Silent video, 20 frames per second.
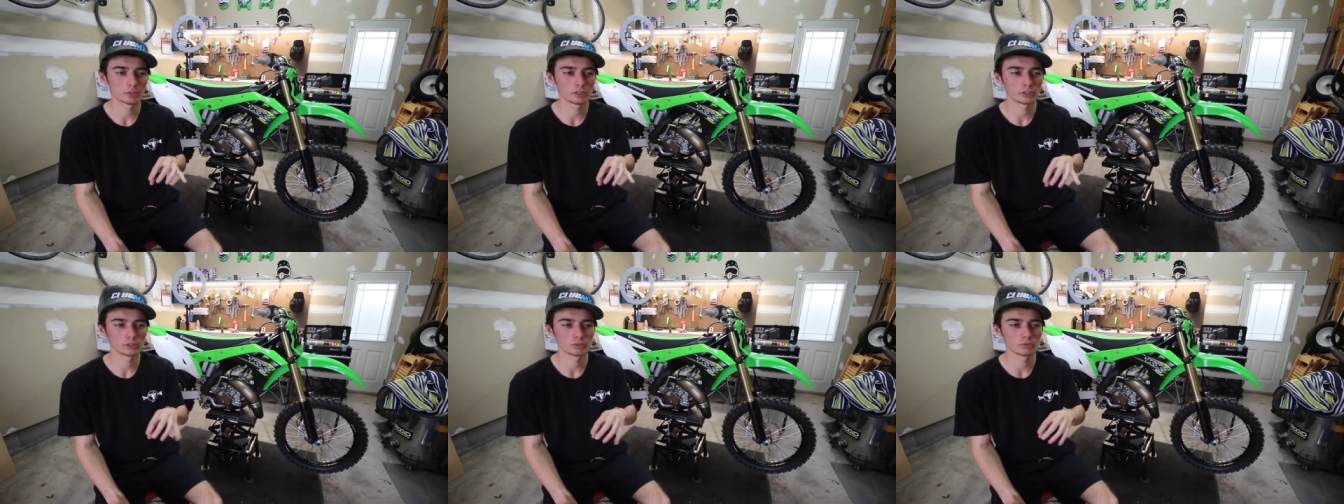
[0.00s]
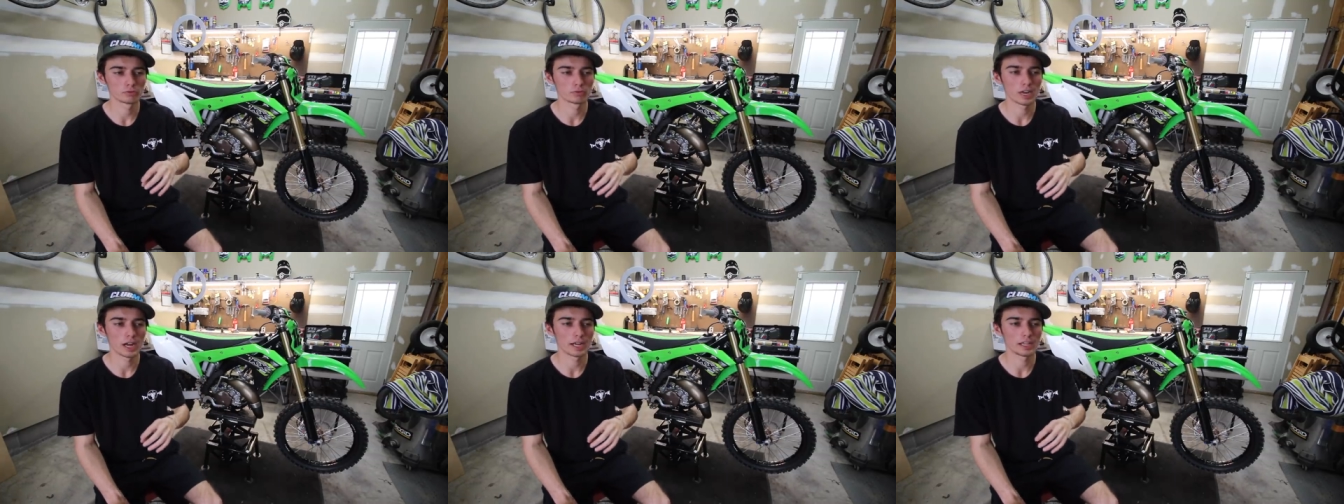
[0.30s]
which
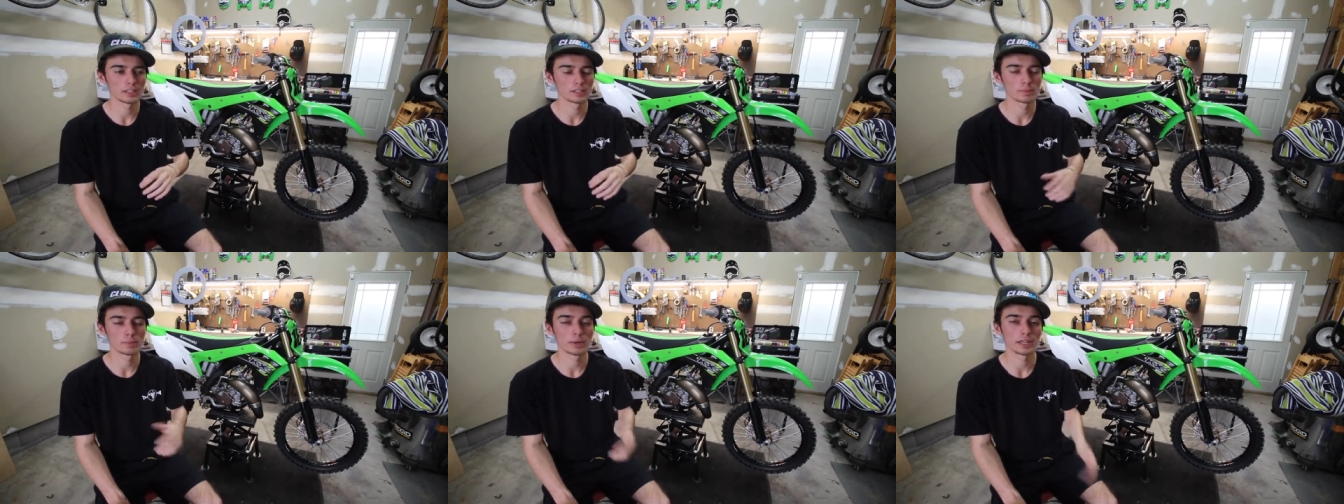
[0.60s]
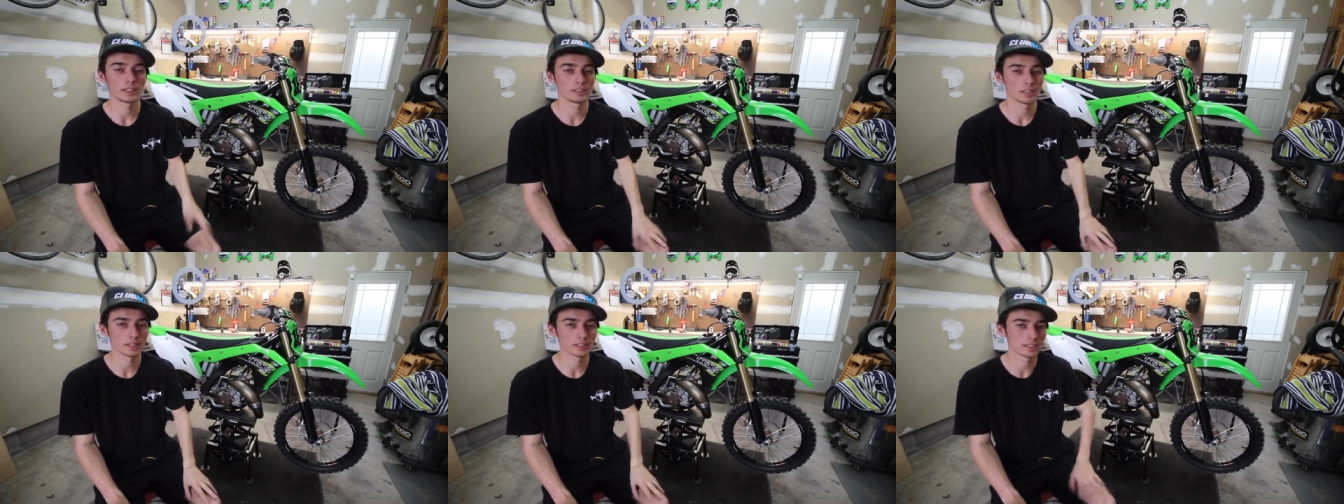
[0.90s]
Ryan's
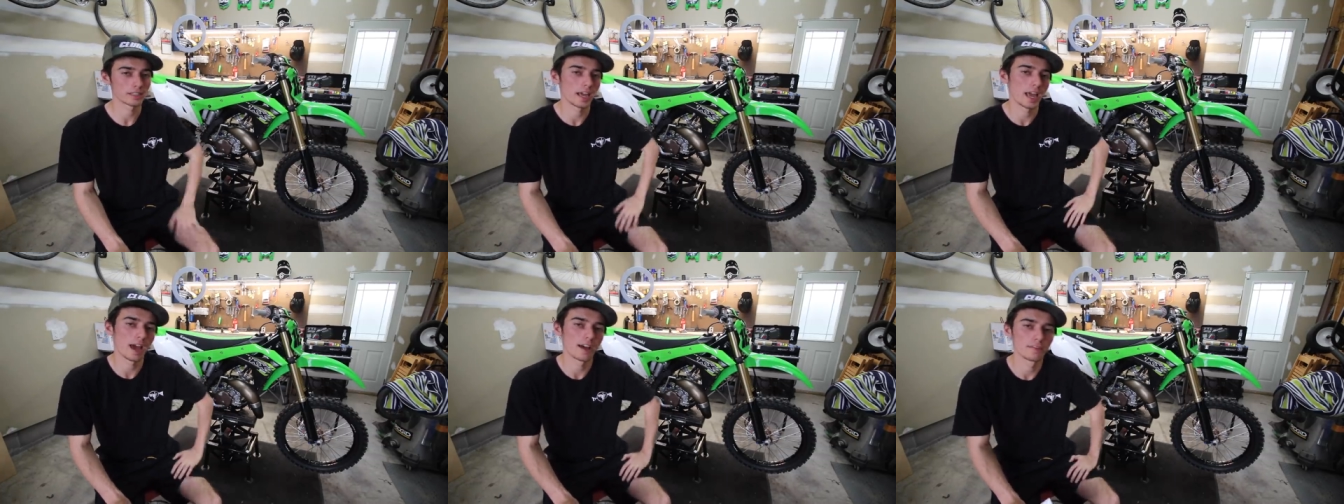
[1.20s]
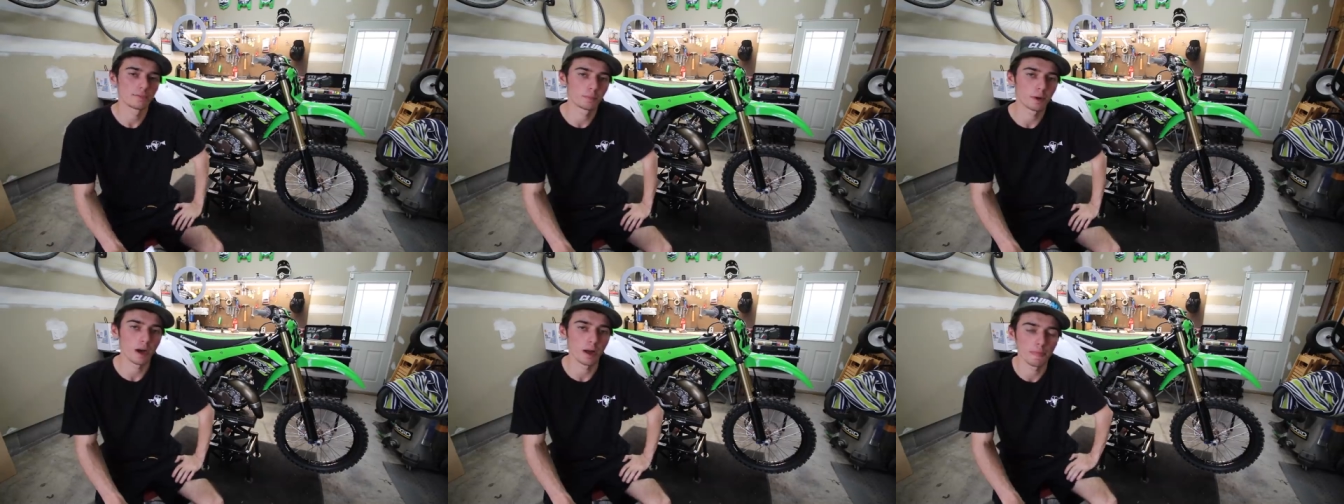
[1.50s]
bike doesn't
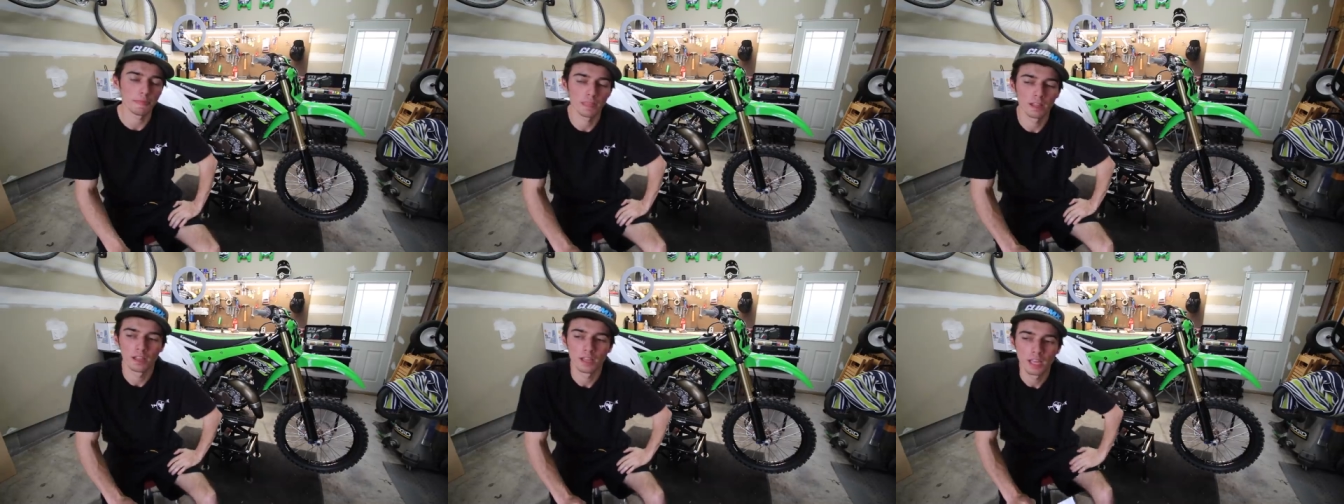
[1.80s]
have. But